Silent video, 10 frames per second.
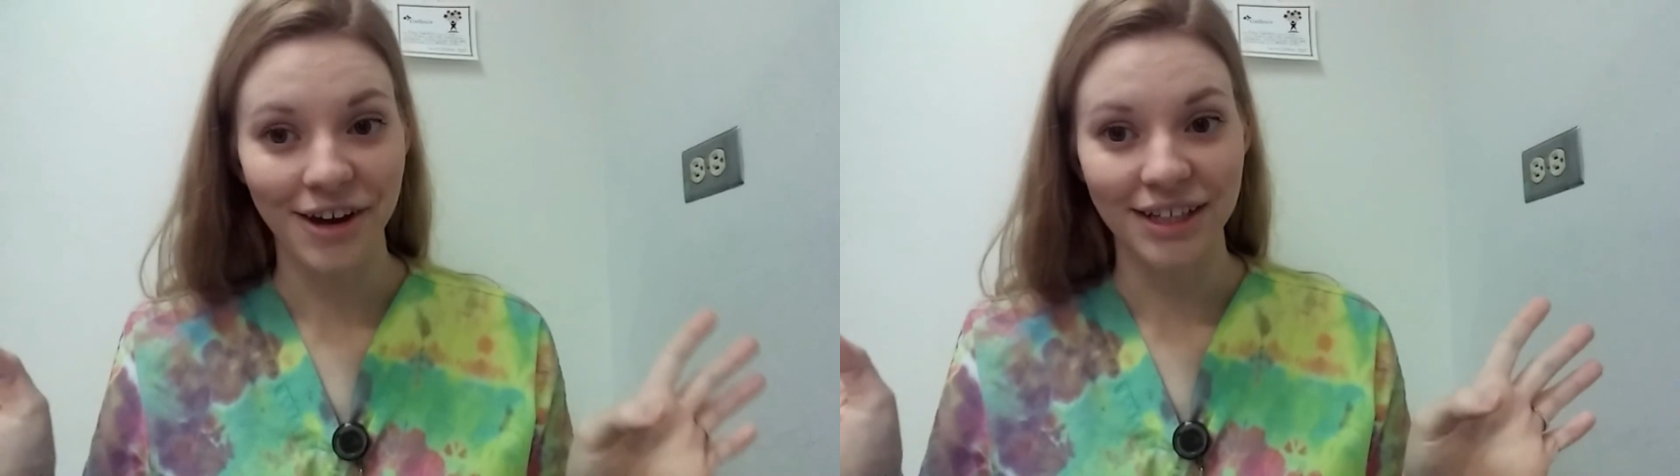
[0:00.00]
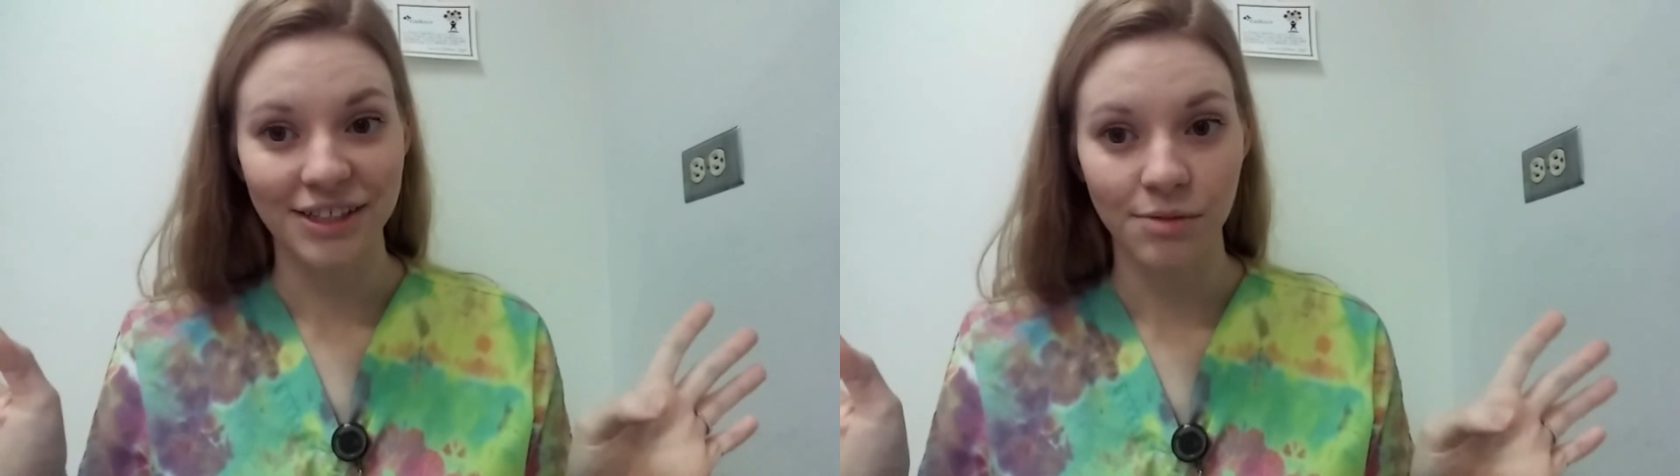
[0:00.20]
you
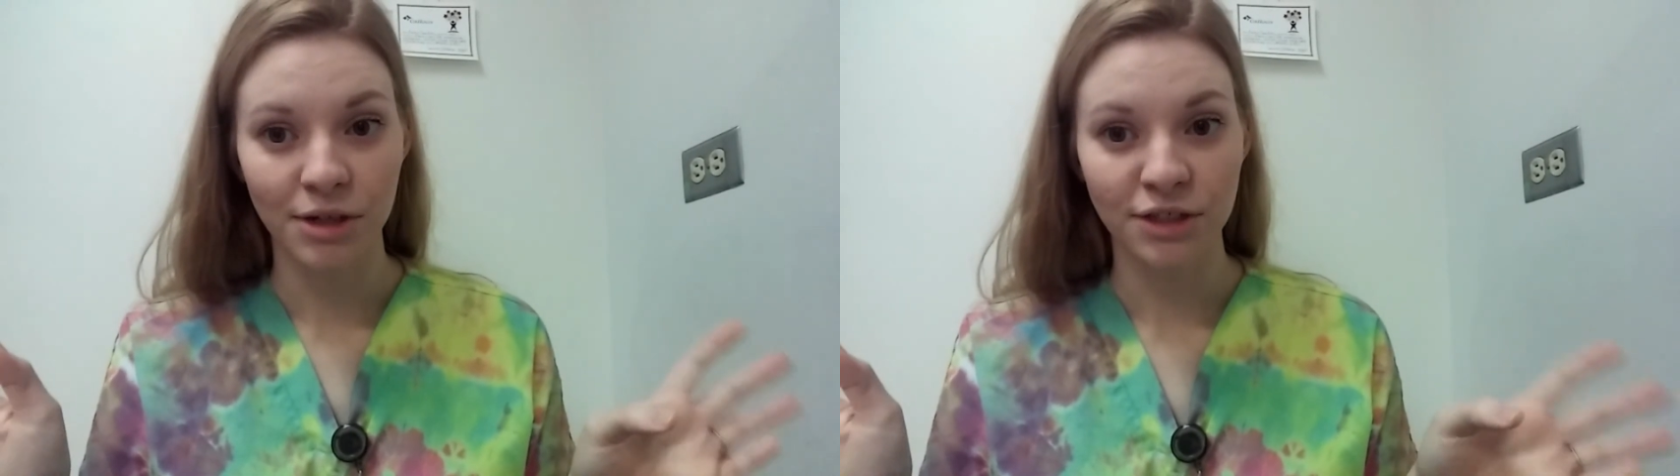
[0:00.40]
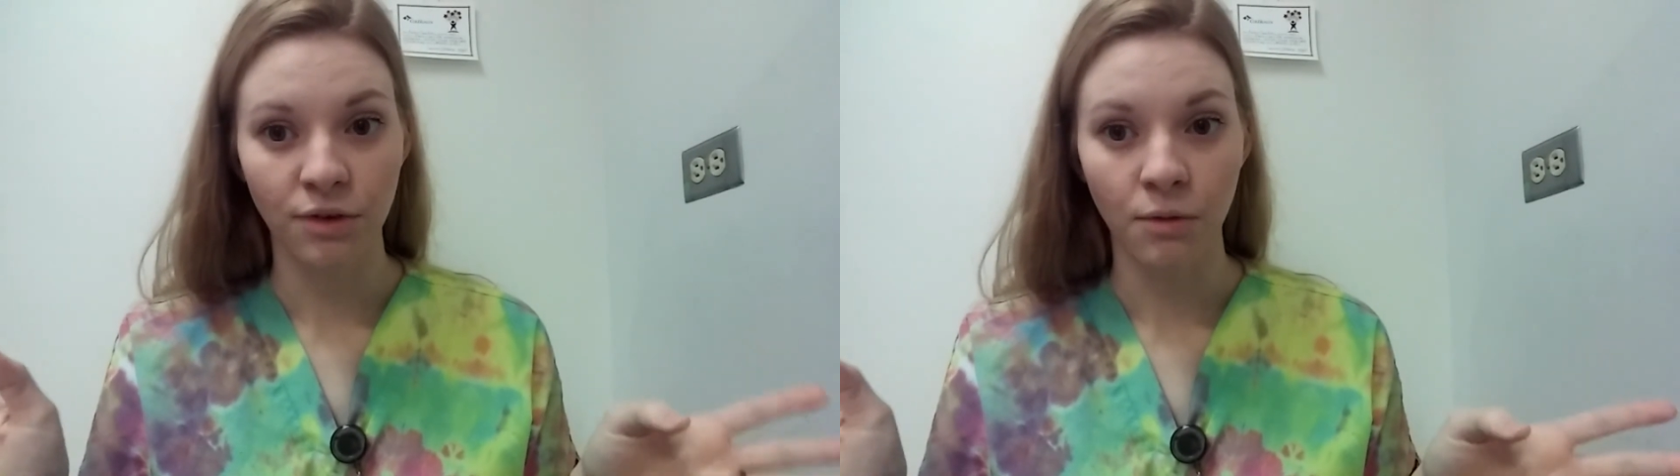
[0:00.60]
guys so
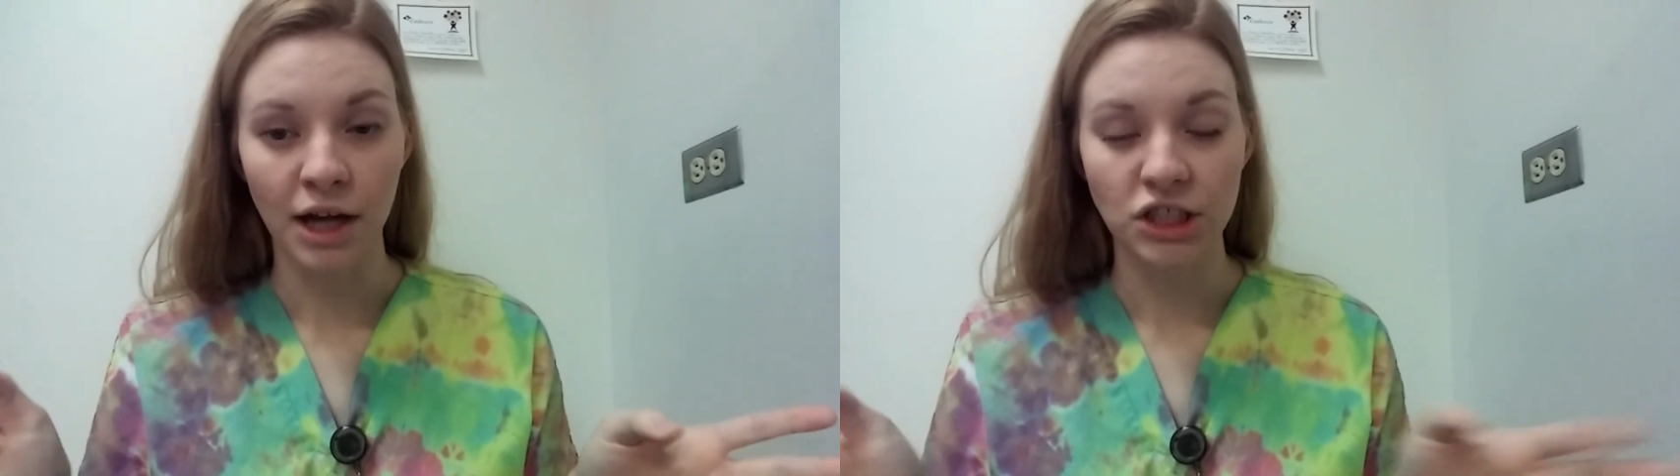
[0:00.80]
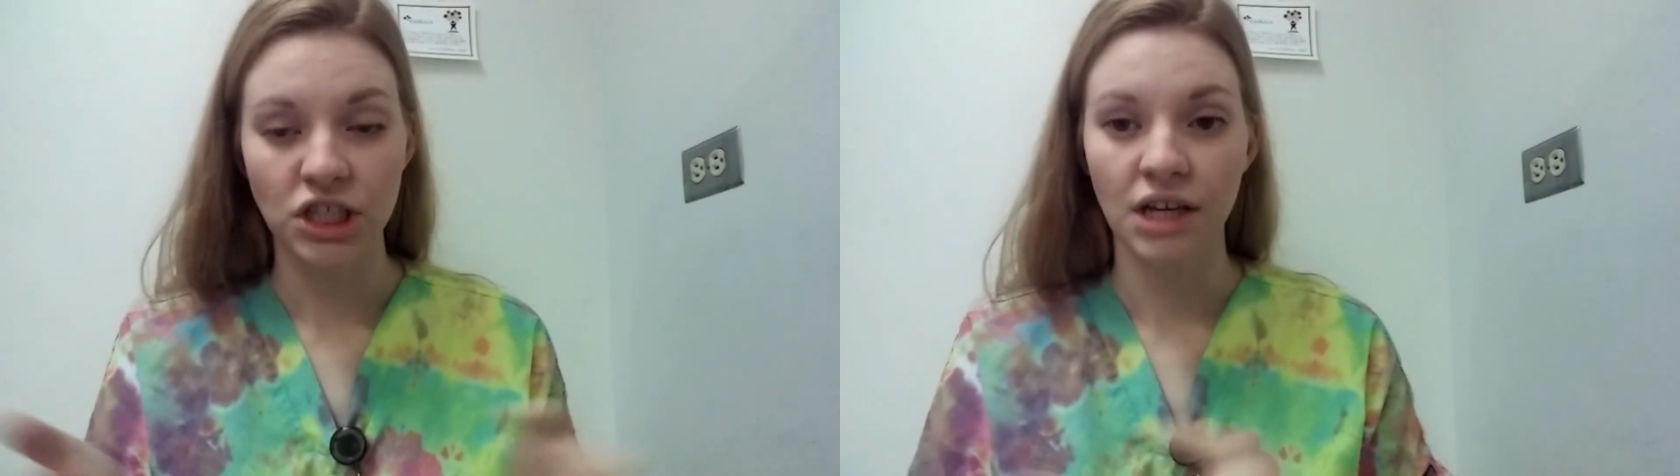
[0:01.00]
much for
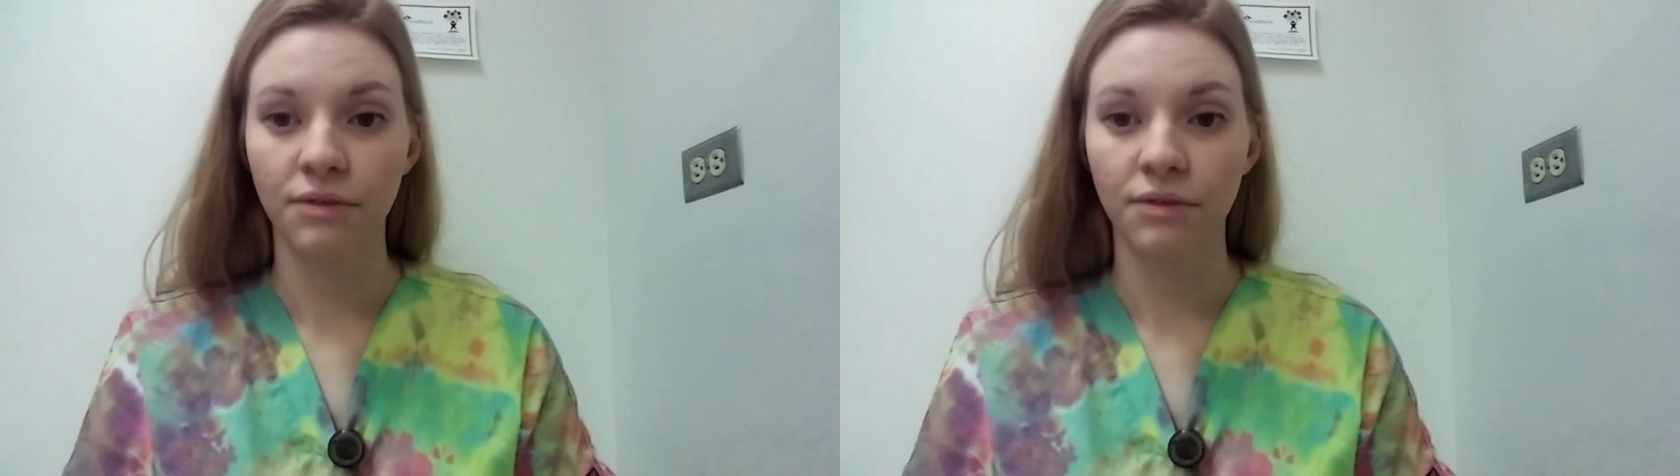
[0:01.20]
watching.